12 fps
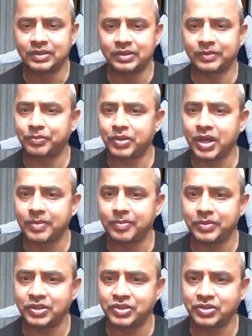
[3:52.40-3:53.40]
The Prime
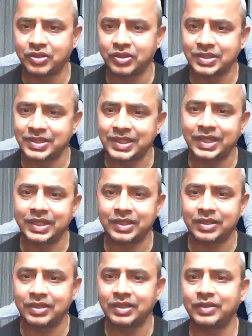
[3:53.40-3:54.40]
Minister
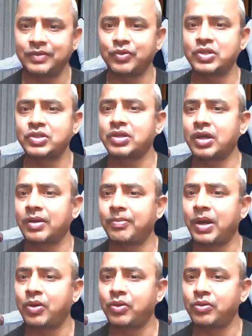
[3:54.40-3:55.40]
said he was
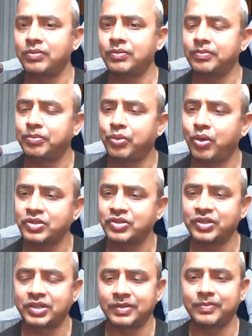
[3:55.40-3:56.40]
about
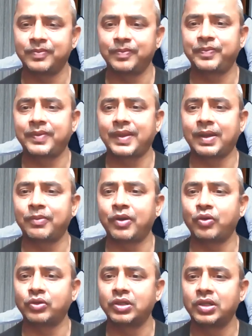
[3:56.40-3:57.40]
positive
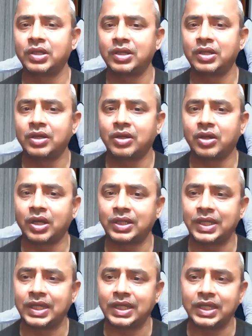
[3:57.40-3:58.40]
about
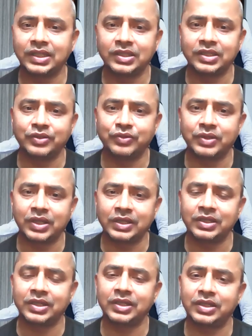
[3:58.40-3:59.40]
attending the
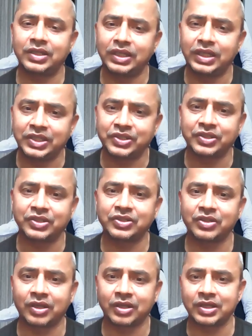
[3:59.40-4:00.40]
United
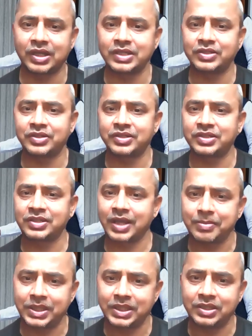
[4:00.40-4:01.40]
Nations organized
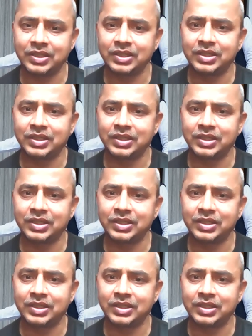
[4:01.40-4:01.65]
summit